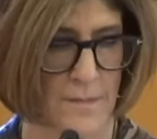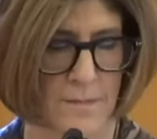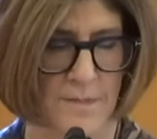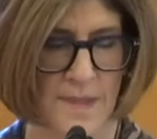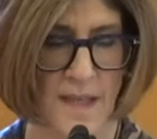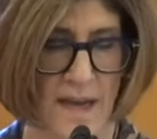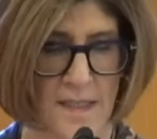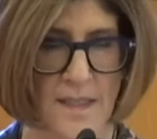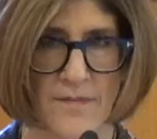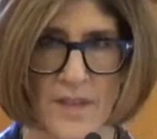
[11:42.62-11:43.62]

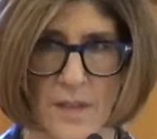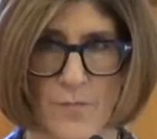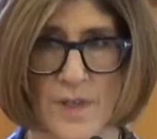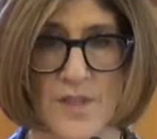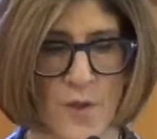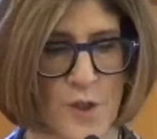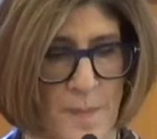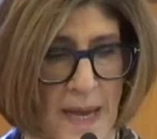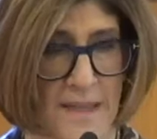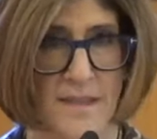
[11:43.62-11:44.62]
scientifically
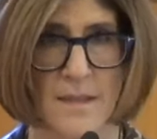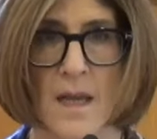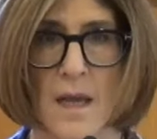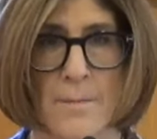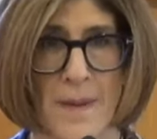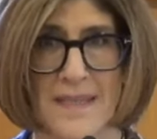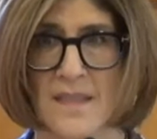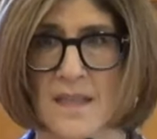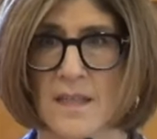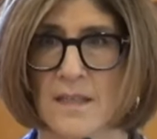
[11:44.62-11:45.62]
research-based, based
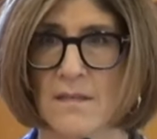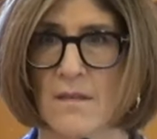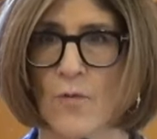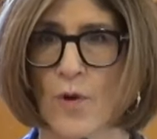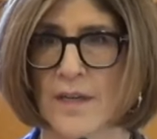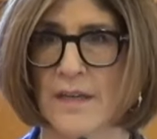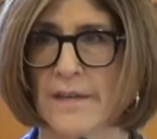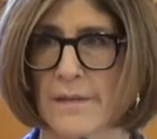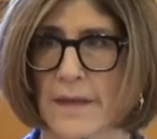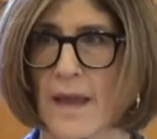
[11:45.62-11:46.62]
on an
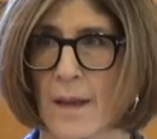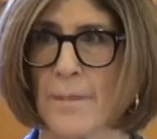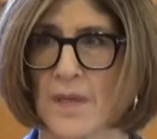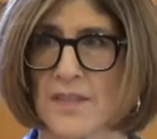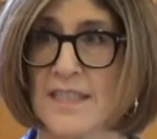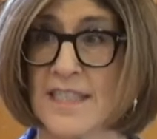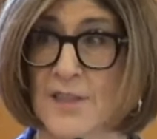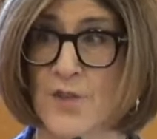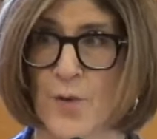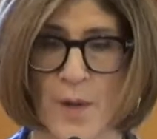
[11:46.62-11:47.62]
Orton-Gillingham
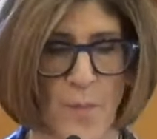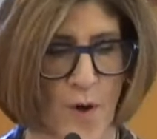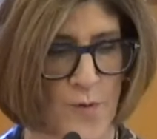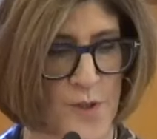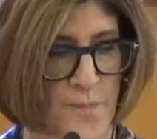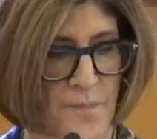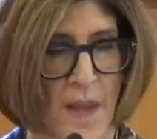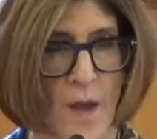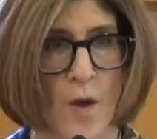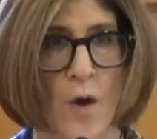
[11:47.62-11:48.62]
multisensory approach.
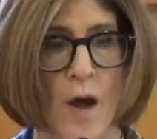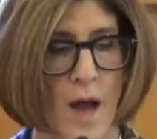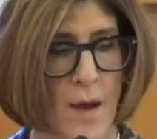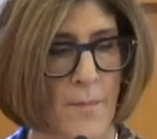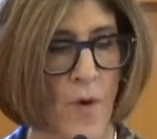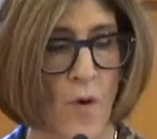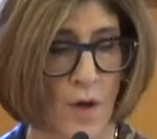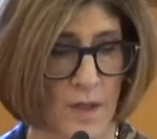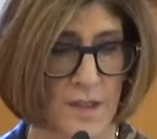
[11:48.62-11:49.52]
Um, all